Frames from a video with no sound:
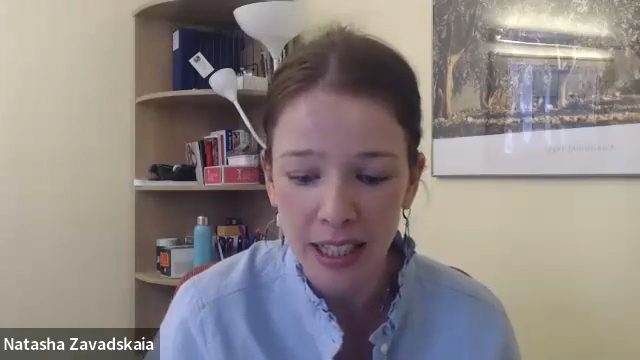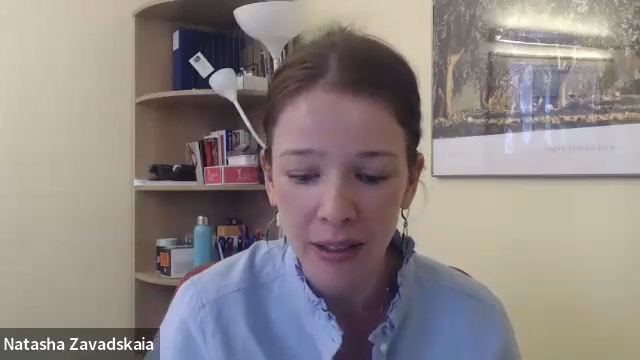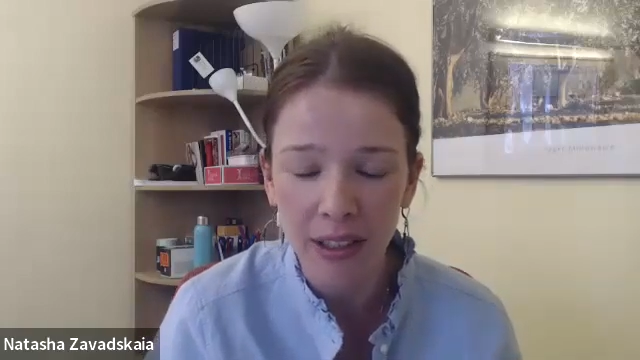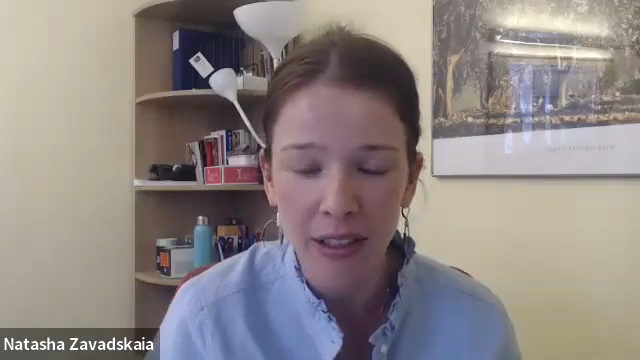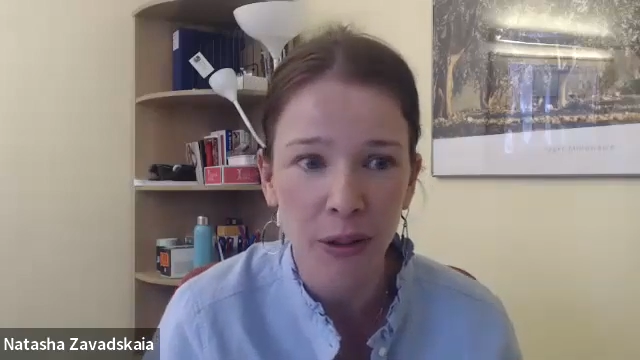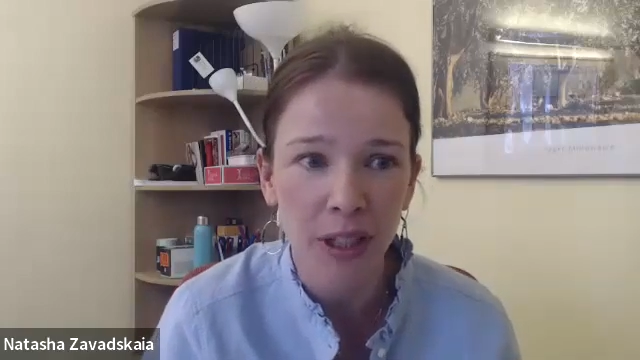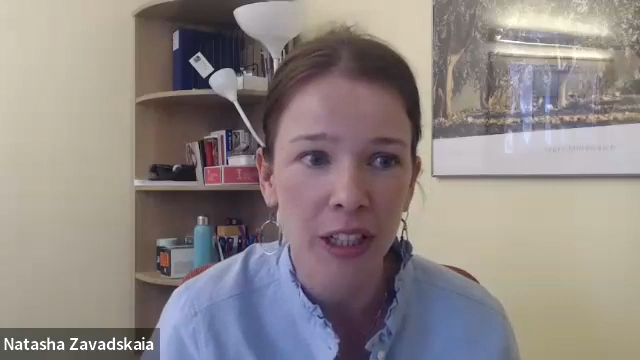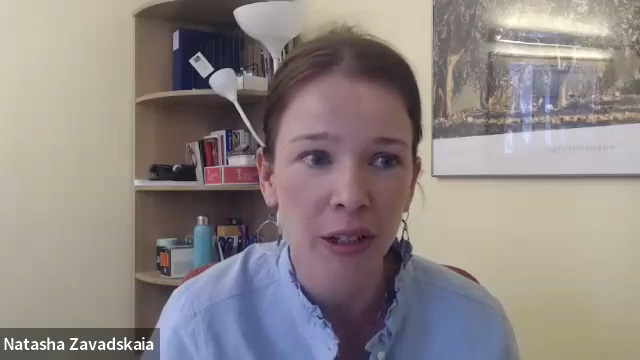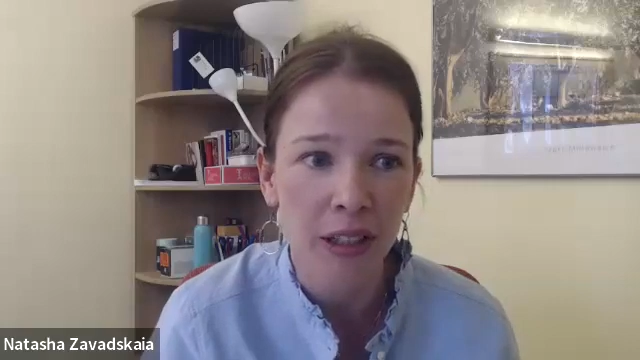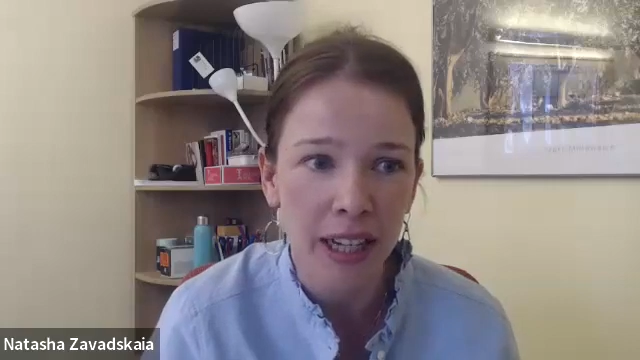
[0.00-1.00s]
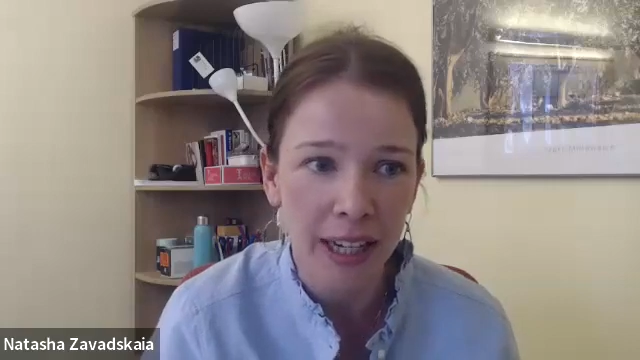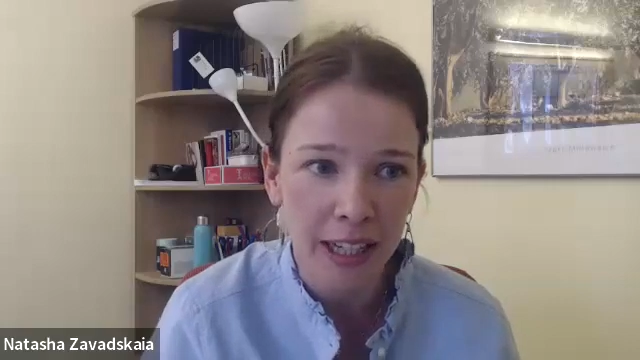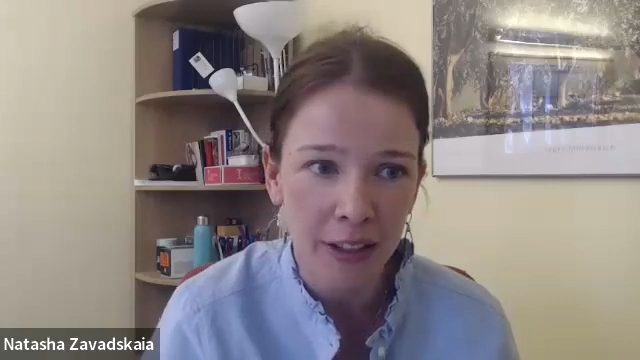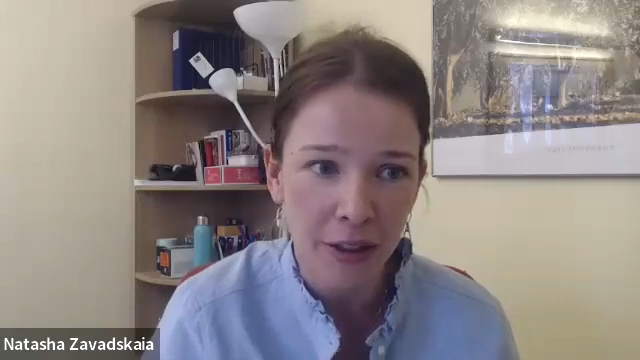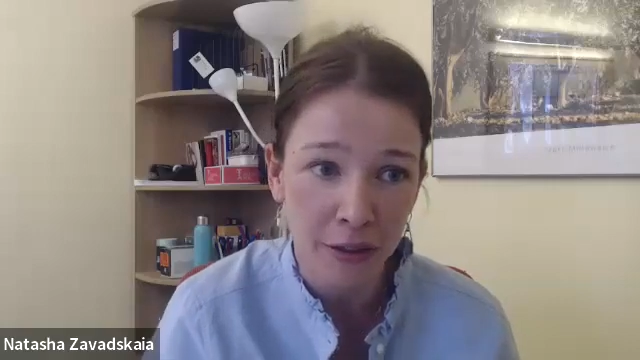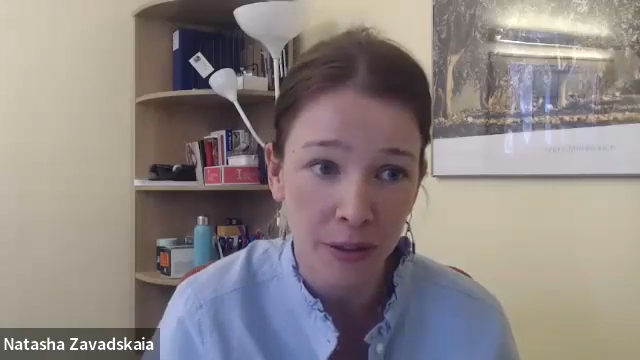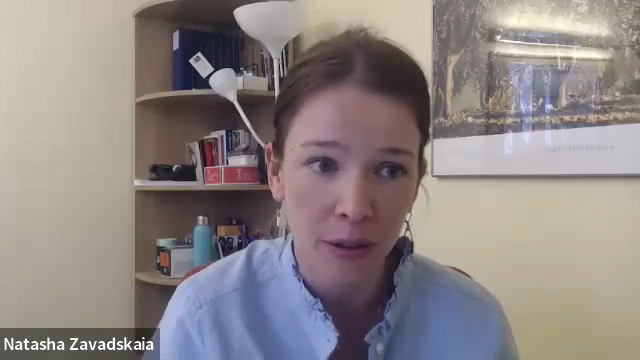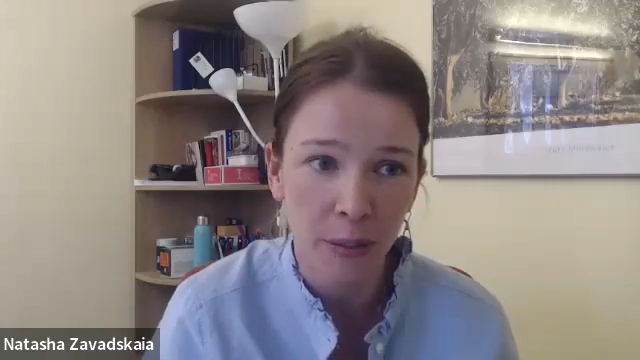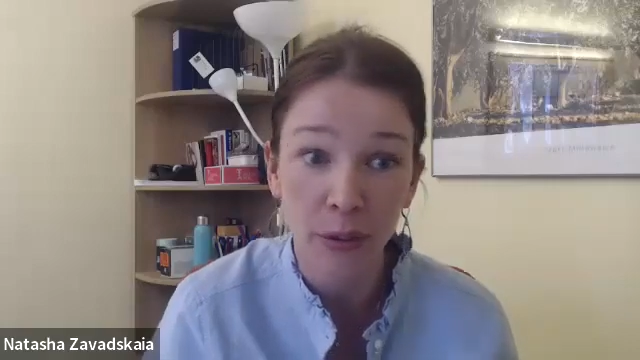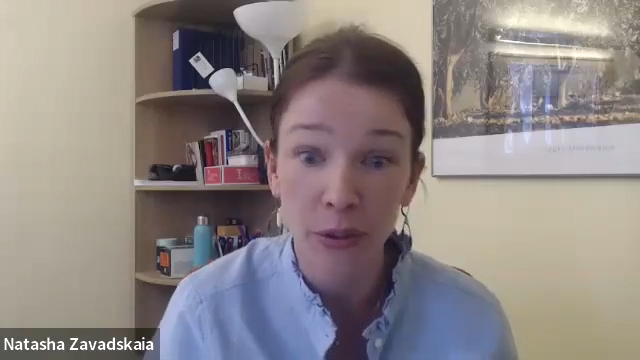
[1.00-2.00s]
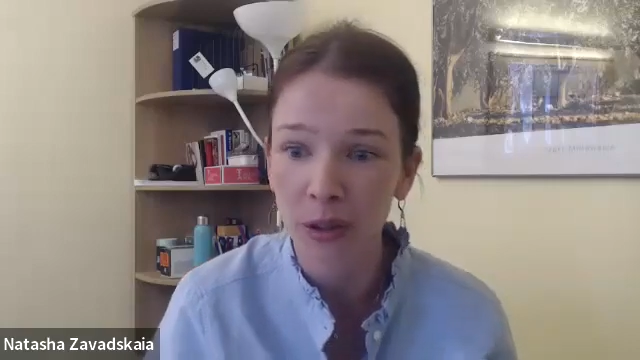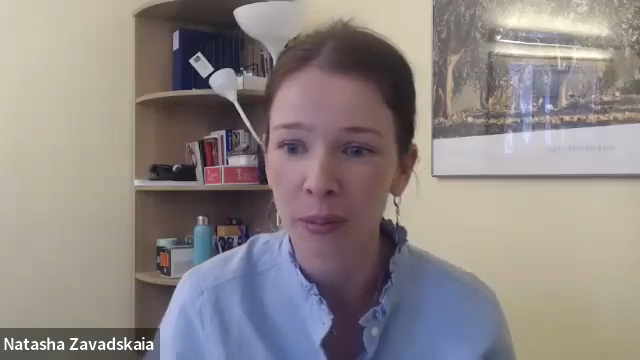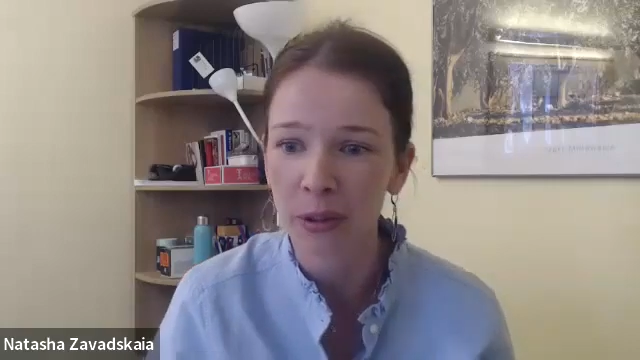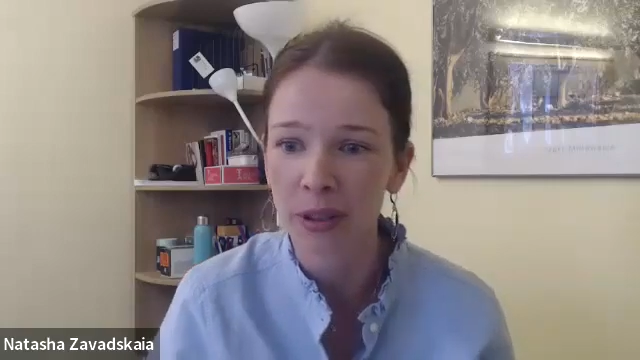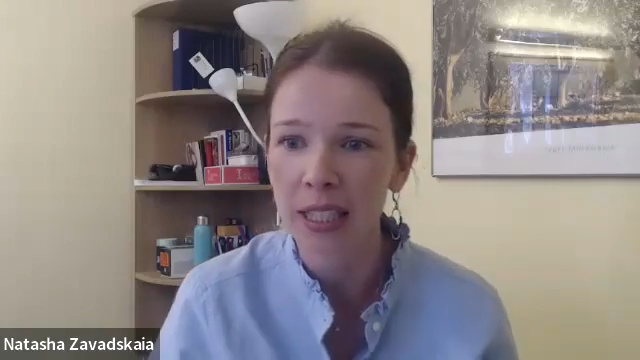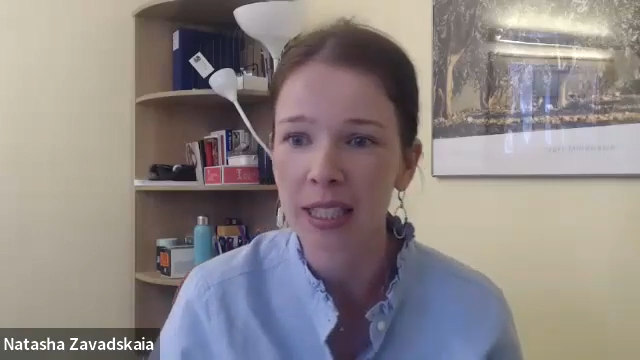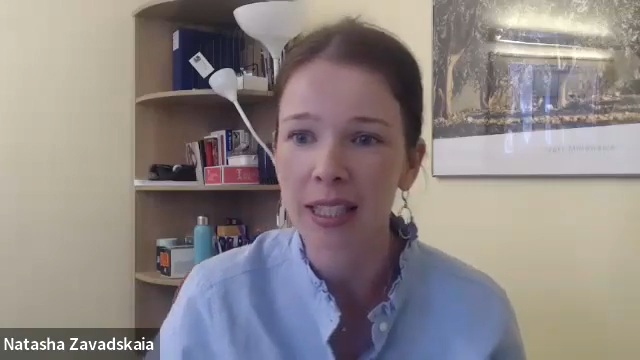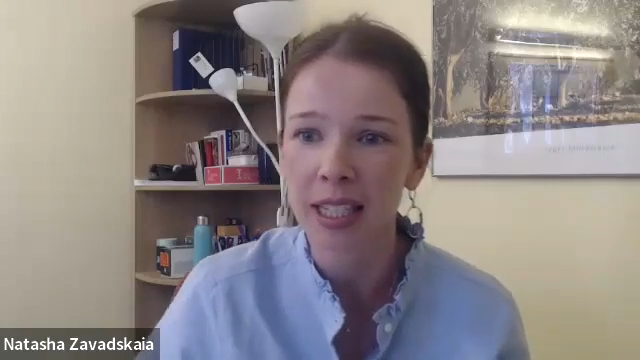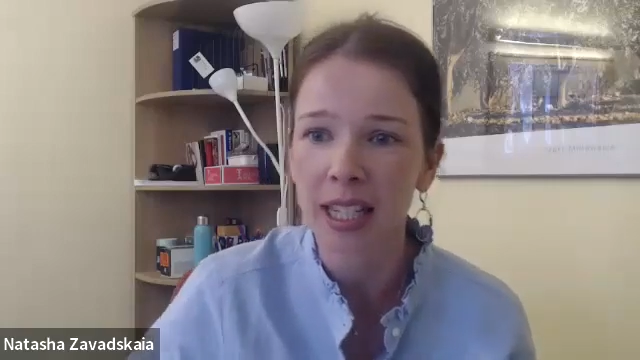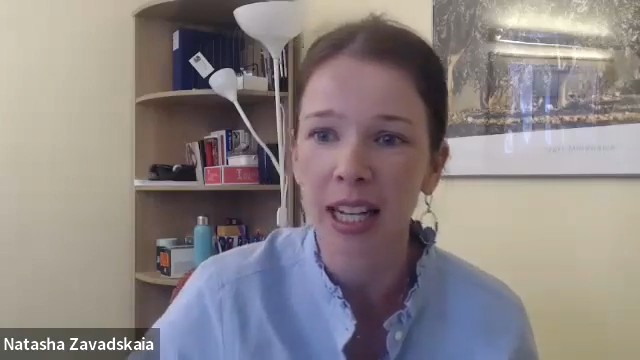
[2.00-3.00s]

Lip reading: You can order it online through Bonjour Books DC.